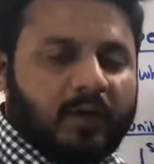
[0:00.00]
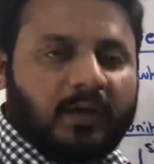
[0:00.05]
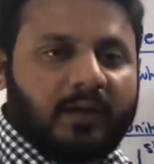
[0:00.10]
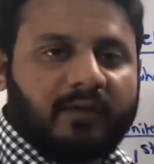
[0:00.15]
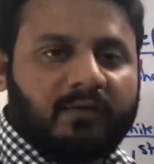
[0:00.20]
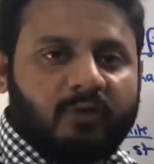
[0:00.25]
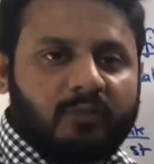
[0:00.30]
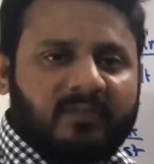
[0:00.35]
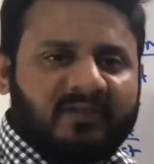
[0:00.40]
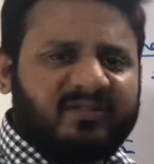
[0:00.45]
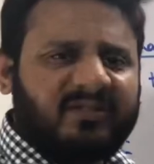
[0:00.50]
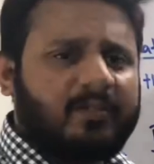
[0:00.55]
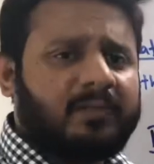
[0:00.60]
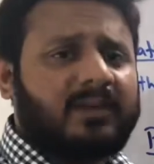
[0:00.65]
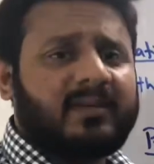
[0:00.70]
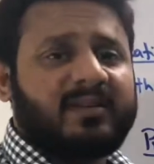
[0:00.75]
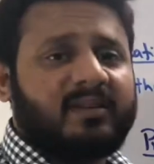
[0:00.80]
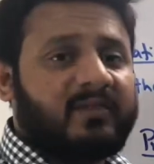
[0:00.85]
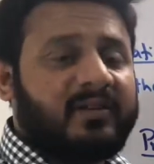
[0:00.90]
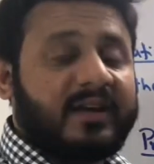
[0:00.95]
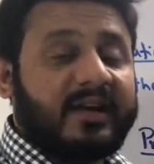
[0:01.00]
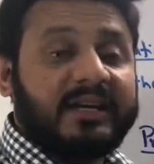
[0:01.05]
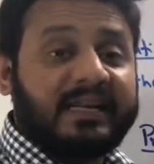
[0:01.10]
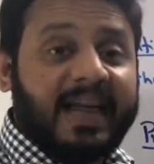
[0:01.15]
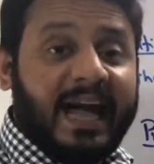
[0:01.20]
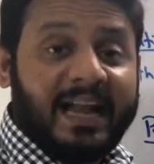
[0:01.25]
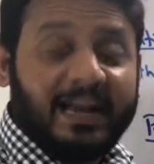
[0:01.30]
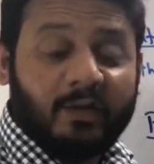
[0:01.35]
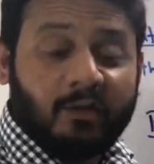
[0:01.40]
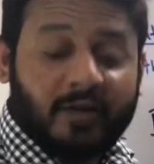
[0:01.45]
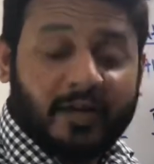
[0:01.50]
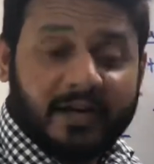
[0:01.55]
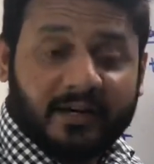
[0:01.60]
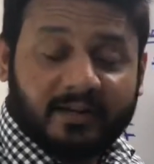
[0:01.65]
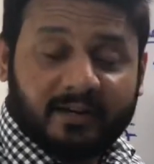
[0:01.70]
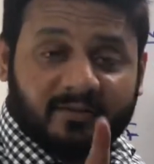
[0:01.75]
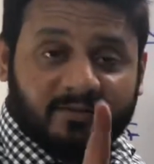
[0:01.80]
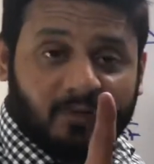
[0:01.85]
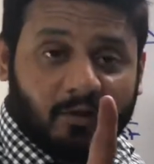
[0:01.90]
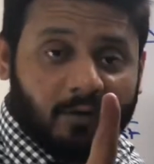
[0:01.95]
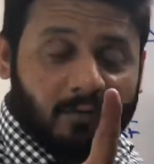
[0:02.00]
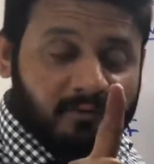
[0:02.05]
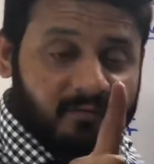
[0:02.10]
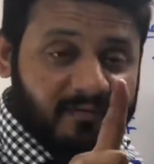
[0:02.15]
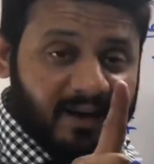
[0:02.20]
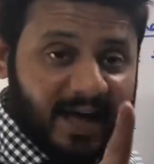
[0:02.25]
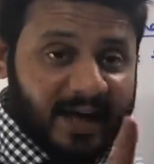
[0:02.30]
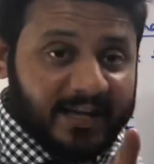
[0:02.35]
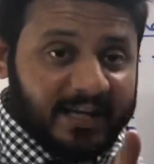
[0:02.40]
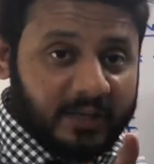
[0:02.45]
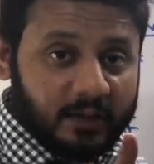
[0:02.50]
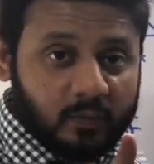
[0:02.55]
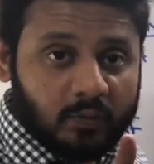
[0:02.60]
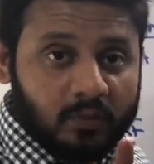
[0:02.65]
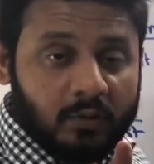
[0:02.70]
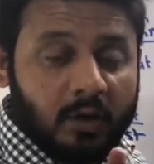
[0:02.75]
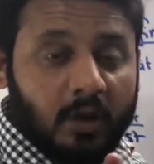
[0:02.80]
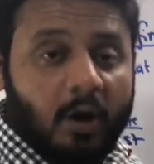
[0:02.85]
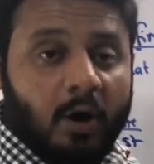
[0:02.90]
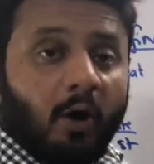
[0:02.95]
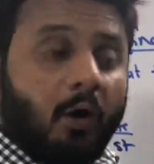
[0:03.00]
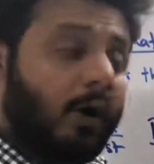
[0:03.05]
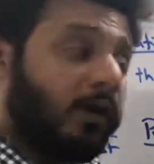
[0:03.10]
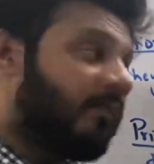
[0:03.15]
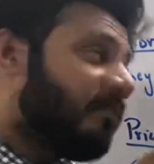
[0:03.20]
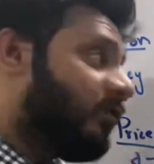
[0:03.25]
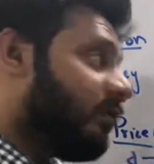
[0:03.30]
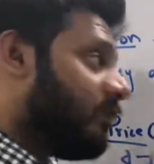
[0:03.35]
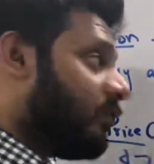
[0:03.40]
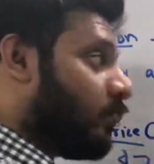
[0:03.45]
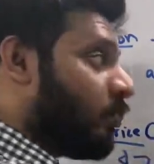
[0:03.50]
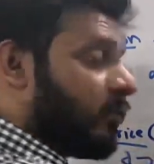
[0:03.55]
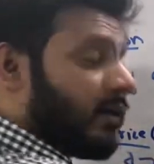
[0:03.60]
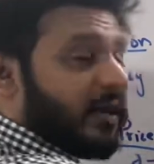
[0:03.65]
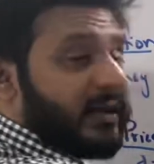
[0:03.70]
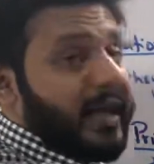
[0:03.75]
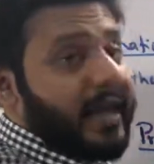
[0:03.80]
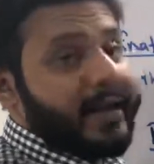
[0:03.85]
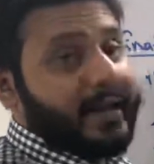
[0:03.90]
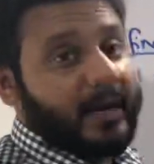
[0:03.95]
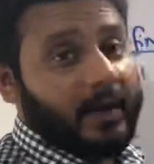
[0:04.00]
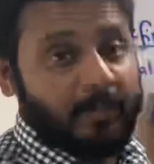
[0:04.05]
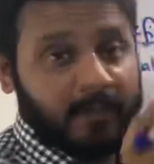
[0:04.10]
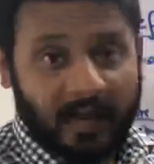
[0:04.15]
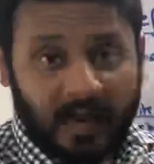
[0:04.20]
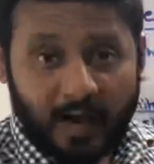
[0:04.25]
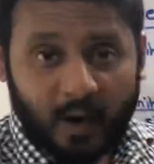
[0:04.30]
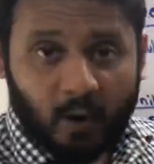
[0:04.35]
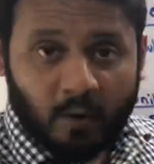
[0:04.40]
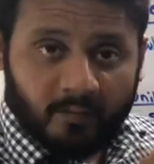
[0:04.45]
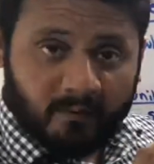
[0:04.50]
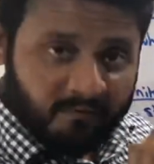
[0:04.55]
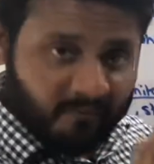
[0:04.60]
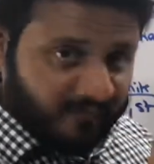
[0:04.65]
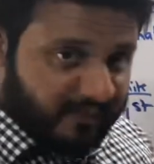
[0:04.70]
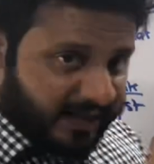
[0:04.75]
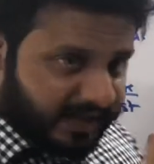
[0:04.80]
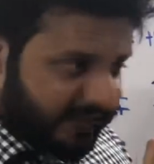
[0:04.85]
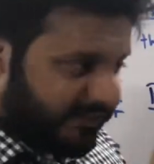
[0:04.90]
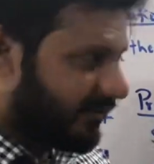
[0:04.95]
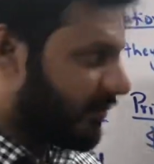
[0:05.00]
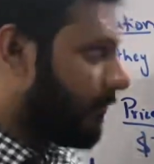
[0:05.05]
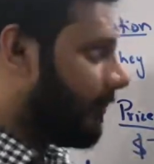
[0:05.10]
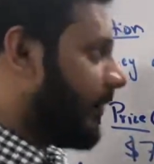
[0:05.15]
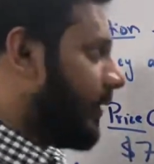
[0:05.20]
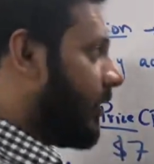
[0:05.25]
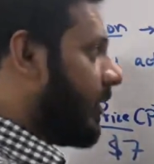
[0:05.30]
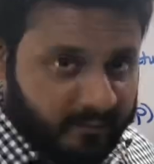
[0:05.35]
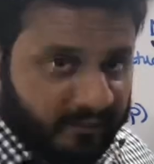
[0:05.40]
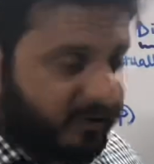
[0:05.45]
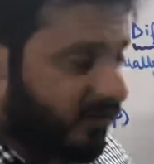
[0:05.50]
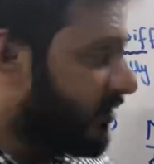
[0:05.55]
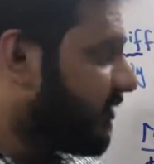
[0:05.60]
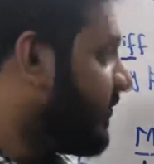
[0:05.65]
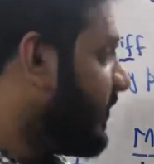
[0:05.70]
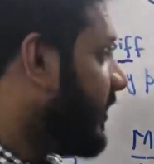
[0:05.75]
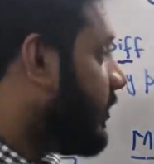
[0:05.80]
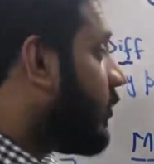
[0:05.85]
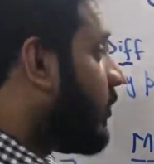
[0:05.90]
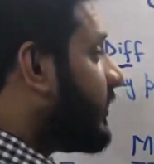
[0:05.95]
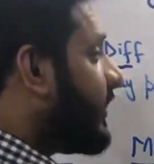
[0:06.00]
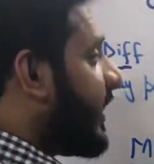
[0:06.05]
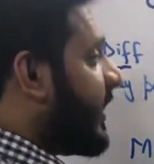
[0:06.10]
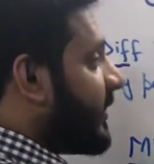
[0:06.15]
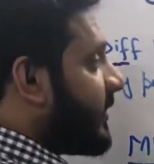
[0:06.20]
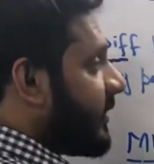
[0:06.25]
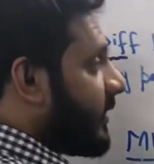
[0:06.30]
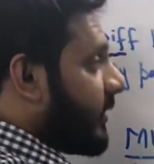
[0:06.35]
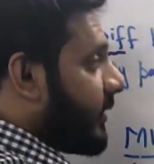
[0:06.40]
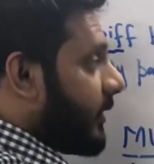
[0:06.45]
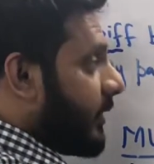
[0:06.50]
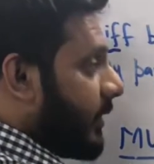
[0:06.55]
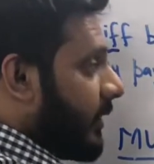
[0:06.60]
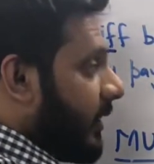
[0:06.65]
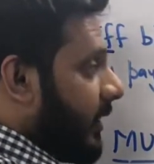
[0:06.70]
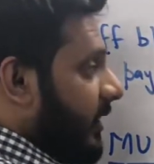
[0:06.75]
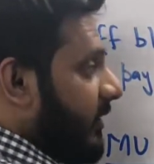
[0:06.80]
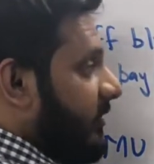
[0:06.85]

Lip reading: consumer surplus, and we can calculate this value also through the diagram. How? Very simple, which is we know that the